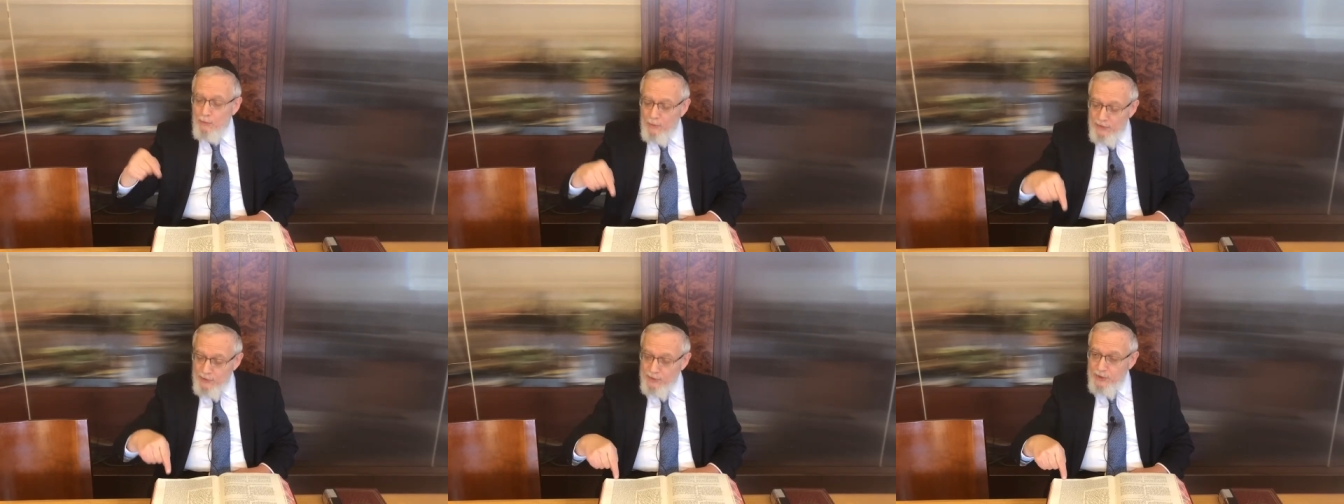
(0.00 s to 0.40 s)

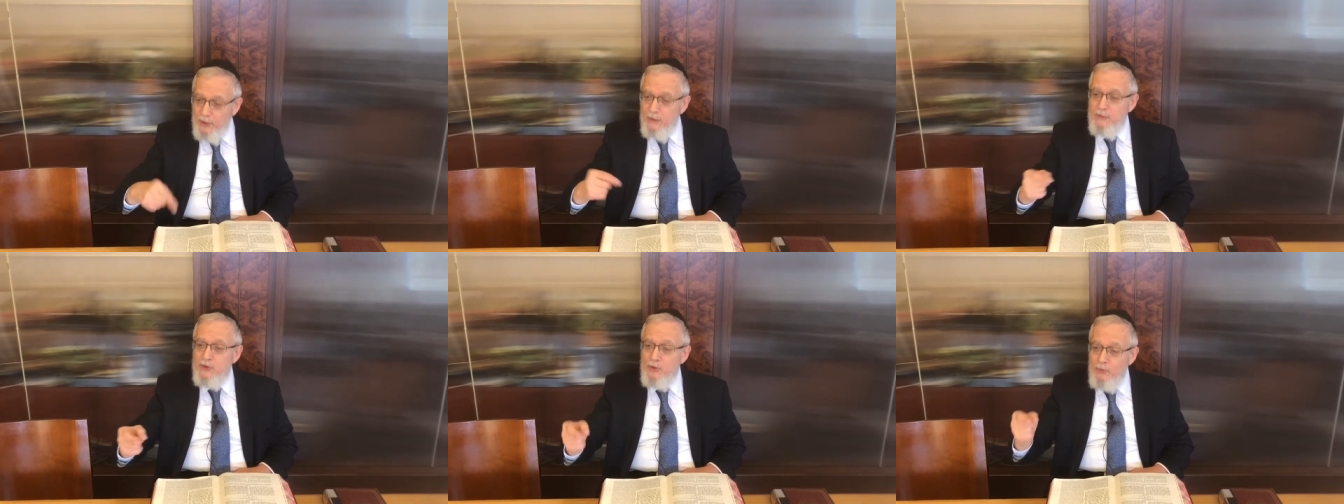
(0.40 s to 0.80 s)
when you're
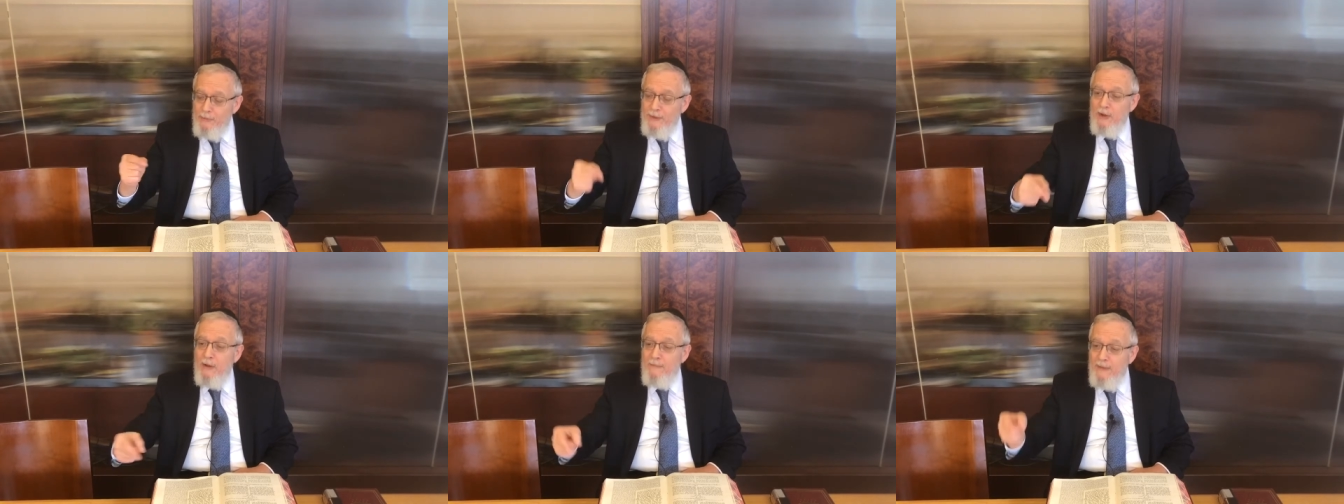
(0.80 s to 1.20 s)
circumcised, you
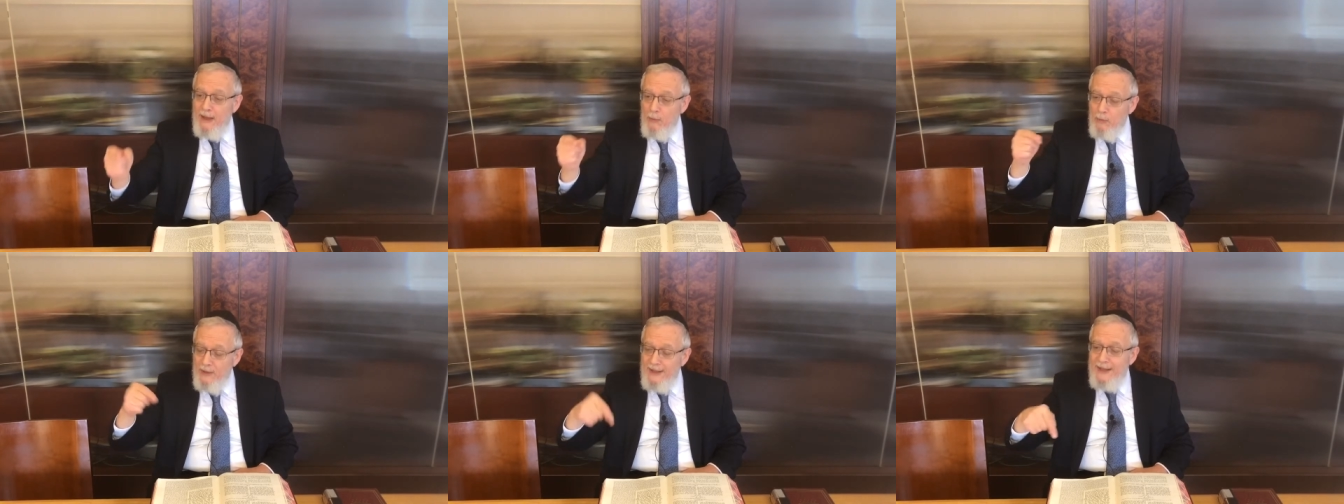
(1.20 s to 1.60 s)
become, I
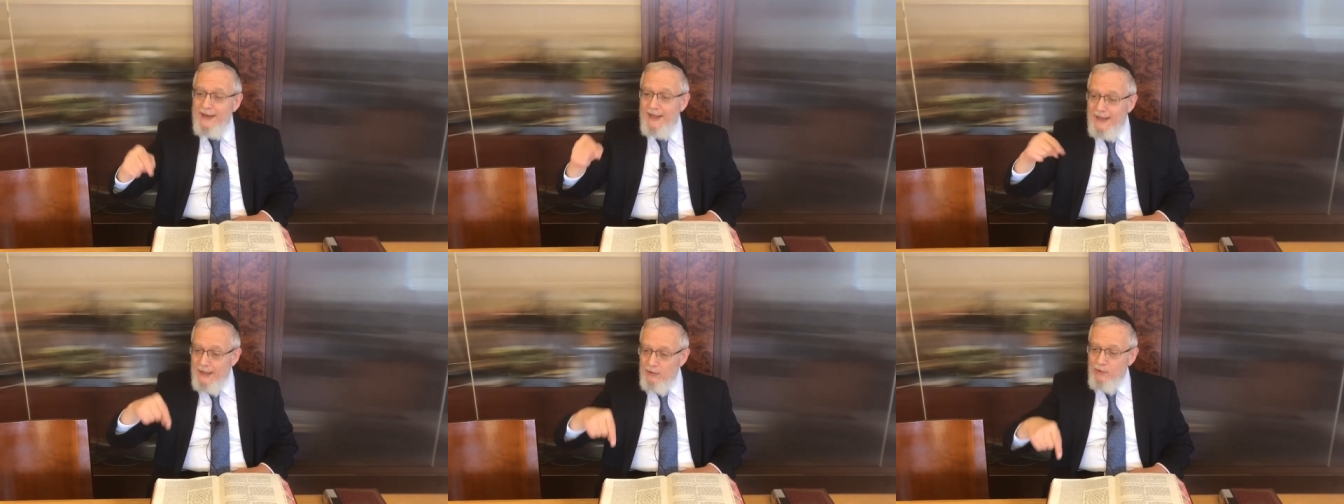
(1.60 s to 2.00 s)
will add a
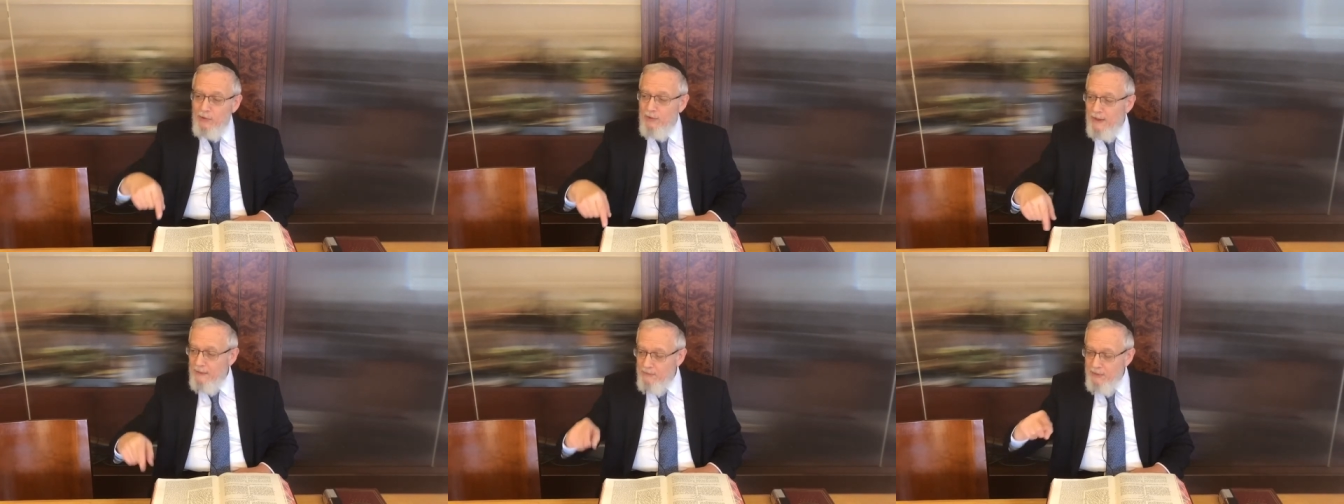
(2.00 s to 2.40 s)
hay to your
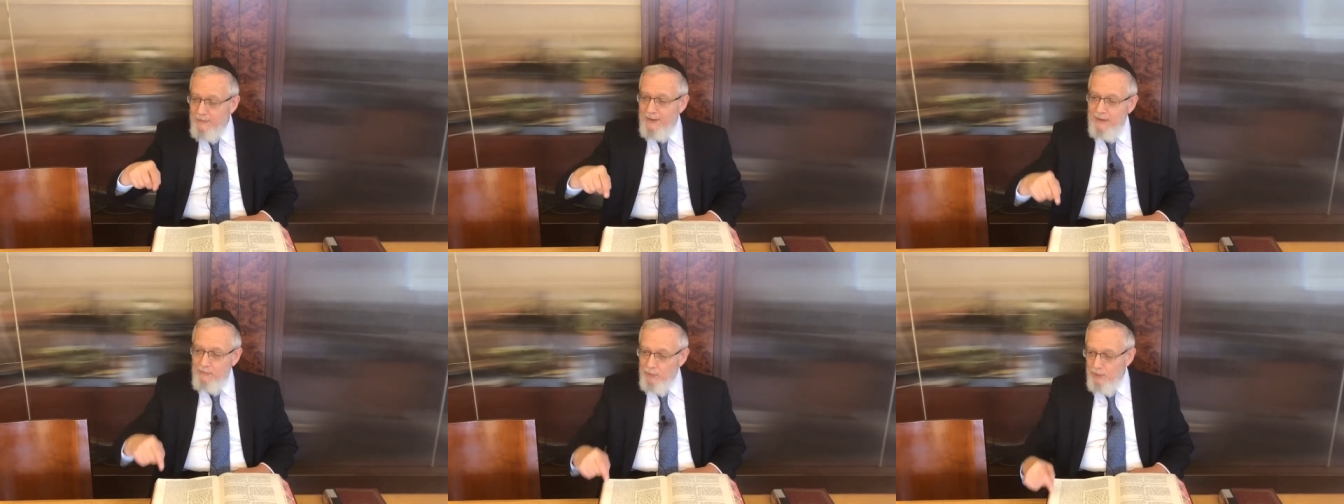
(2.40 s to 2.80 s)
name to be
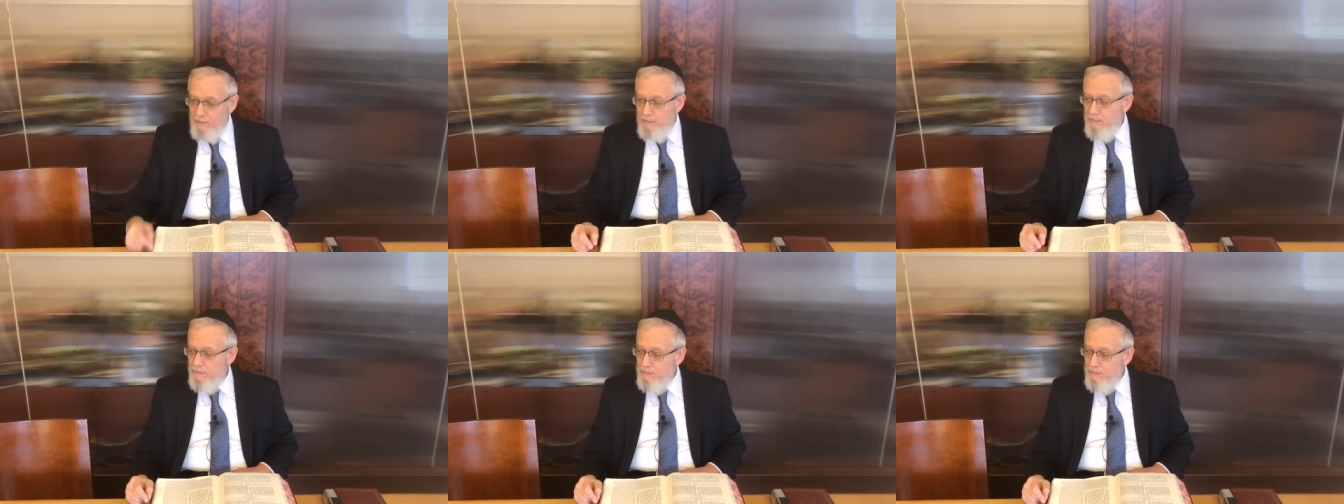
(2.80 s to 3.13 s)
Avram.